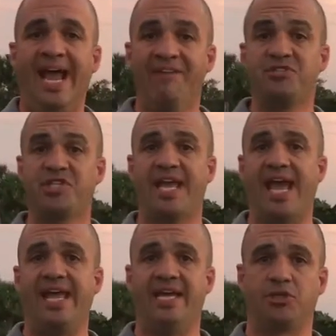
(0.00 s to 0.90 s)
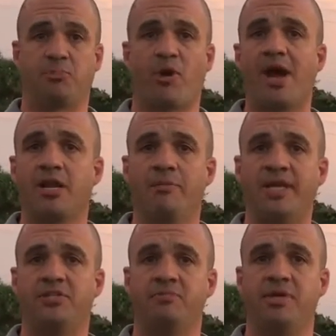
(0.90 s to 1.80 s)
FCA is a
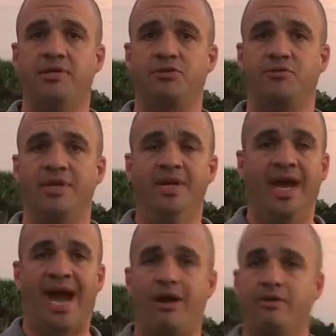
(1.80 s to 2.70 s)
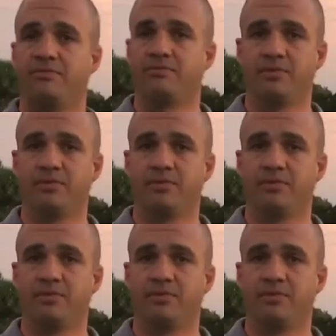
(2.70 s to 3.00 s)
proclamation ministry. Our